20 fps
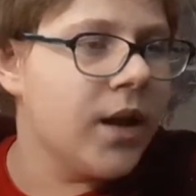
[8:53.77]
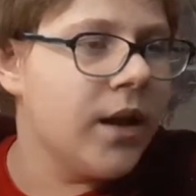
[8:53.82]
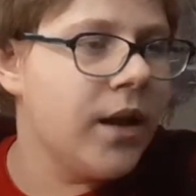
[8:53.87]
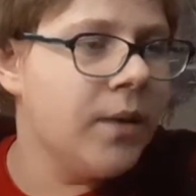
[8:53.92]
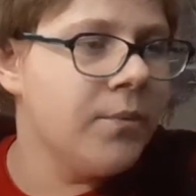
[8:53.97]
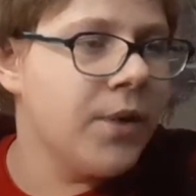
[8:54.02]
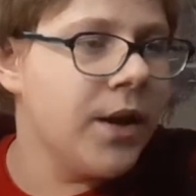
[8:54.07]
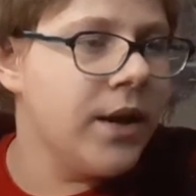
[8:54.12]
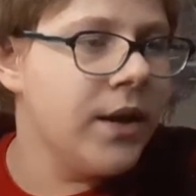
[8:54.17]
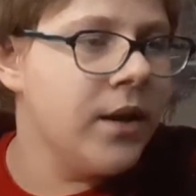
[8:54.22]

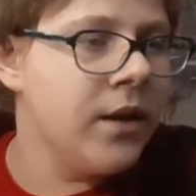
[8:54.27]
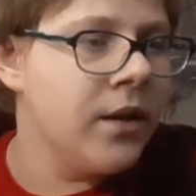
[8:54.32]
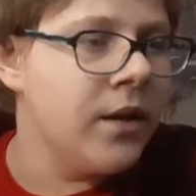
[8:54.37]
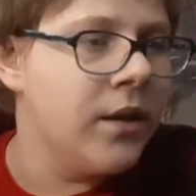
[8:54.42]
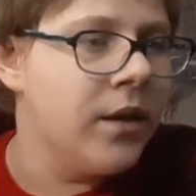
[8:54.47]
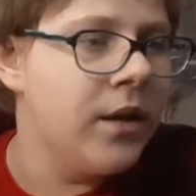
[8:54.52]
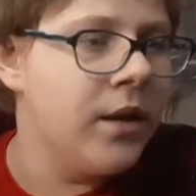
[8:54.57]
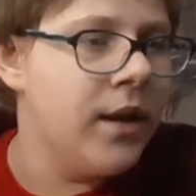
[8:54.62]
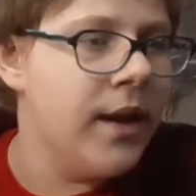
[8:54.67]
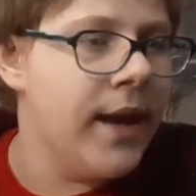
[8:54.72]
writing
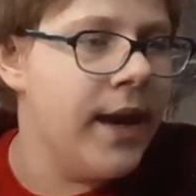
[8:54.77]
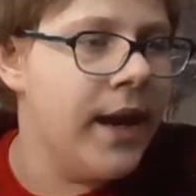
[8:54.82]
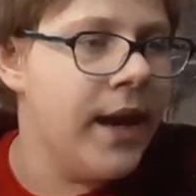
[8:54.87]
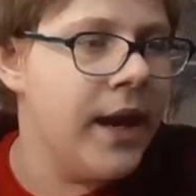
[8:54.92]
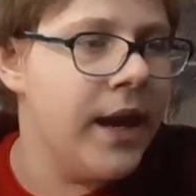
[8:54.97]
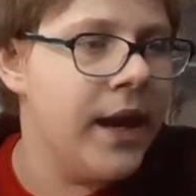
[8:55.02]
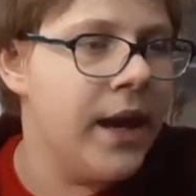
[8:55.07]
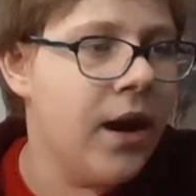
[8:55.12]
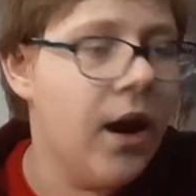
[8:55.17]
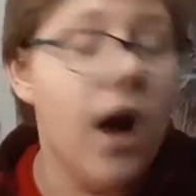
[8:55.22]

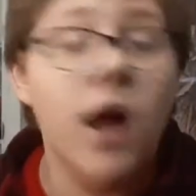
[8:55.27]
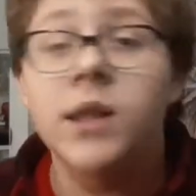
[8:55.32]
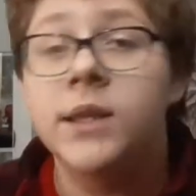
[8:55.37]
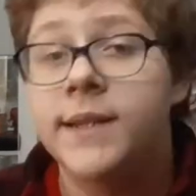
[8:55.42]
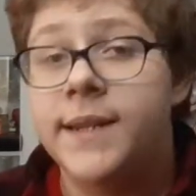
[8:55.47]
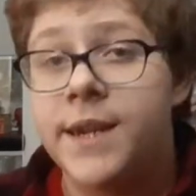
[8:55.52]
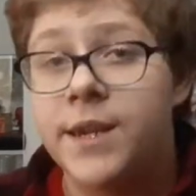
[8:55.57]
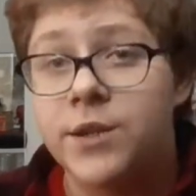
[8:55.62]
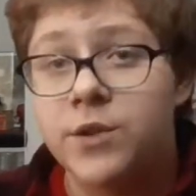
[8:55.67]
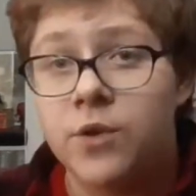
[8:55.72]
a
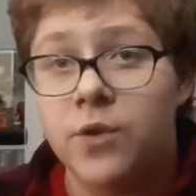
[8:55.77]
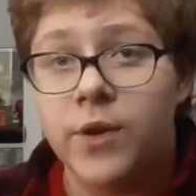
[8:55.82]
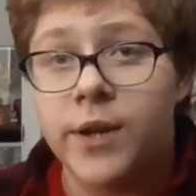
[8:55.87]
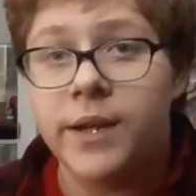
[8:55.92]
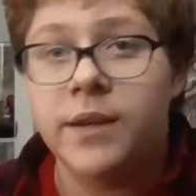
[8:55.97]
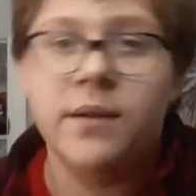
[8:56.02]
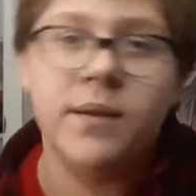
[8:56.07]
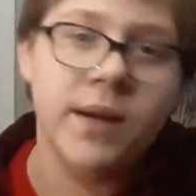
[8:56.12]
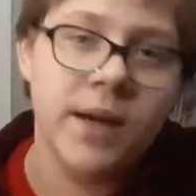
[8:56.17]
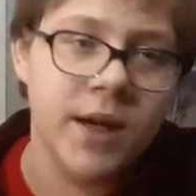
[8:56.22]
holiday
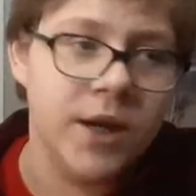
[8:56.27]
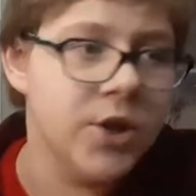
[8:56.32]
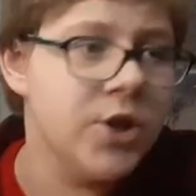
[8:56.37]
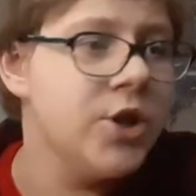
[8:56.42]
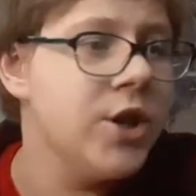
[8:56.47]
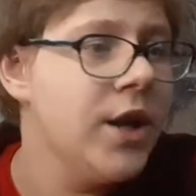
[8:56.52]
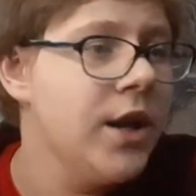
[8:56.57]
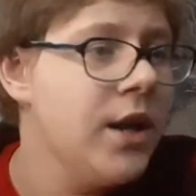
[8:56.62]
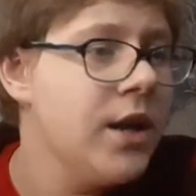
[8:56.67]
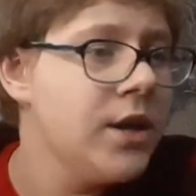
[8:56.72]

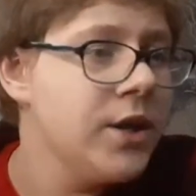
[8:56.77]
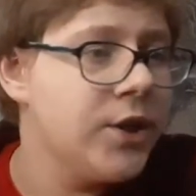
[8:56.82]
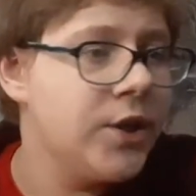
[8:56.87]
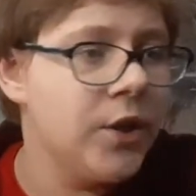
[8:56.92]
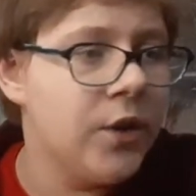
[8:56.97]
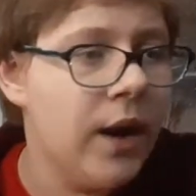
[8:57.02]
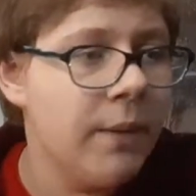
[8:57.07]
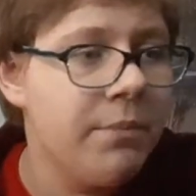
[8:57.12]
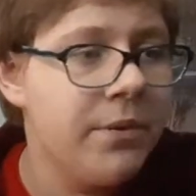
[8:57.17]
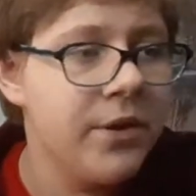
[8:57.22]
story-ish,
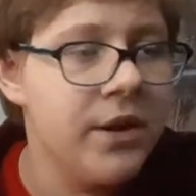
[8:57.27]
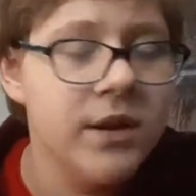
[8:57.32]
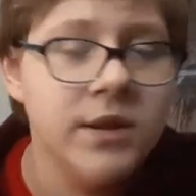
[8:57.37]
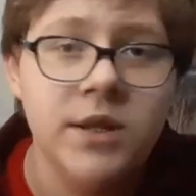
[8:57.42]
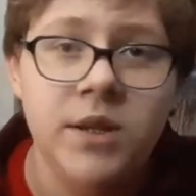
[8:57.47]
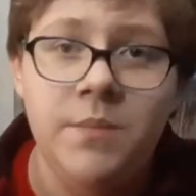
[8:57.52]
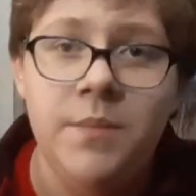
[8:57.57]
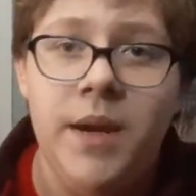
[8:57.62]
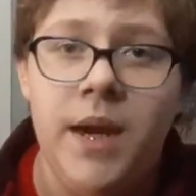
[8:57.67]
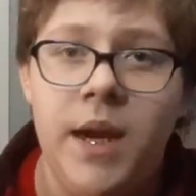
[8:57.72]
so I put on
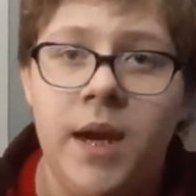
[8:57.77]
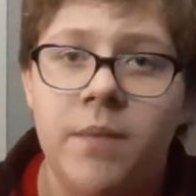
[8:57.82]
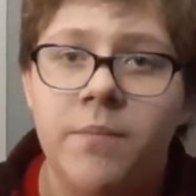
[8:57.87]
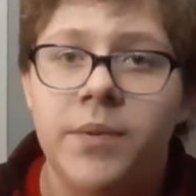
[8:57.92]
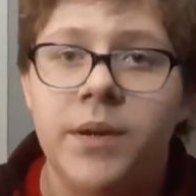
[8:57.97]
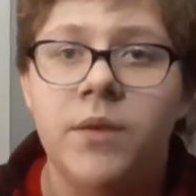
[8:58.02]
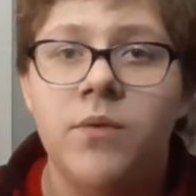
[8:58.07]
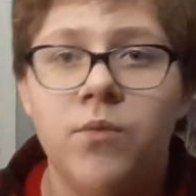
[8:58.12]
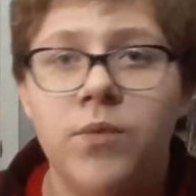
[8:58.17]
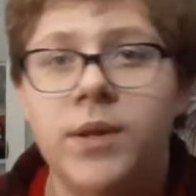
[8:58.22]
some
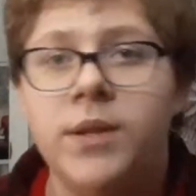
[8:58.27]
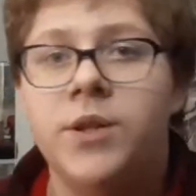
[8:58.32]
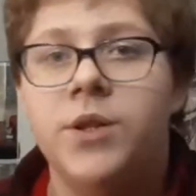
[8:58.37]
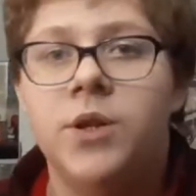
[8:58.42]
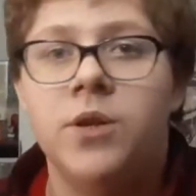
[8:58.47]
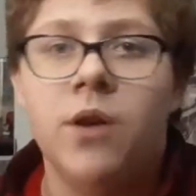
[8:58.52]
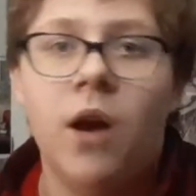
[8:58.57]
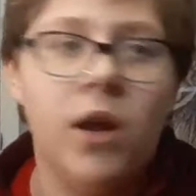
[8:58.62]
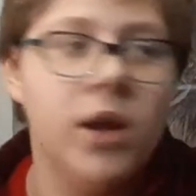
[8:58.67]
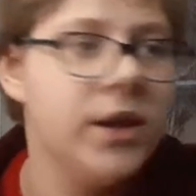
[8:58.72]
ambient
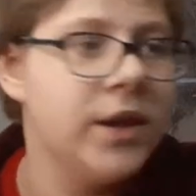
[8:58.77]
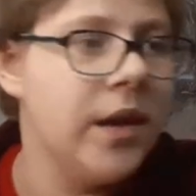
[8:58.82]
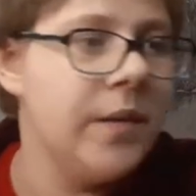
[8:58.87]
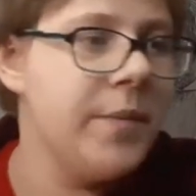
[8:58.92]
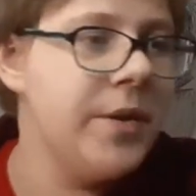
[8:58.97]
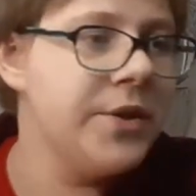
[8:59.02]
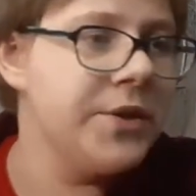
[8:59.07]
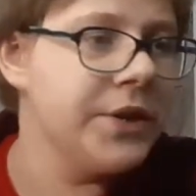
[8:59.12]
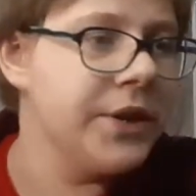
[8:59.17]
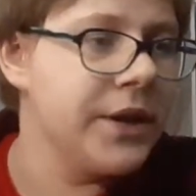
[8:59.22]
winter holiday
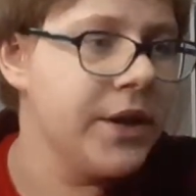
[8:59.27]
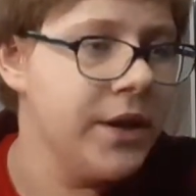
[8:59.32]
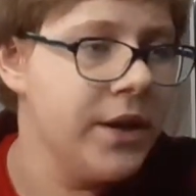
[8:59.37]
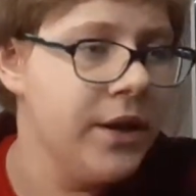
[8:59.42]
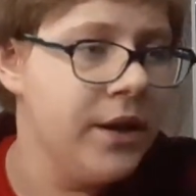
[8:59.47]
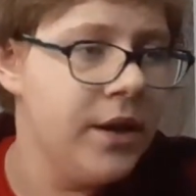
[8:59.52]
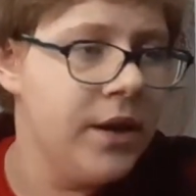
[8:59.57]
music.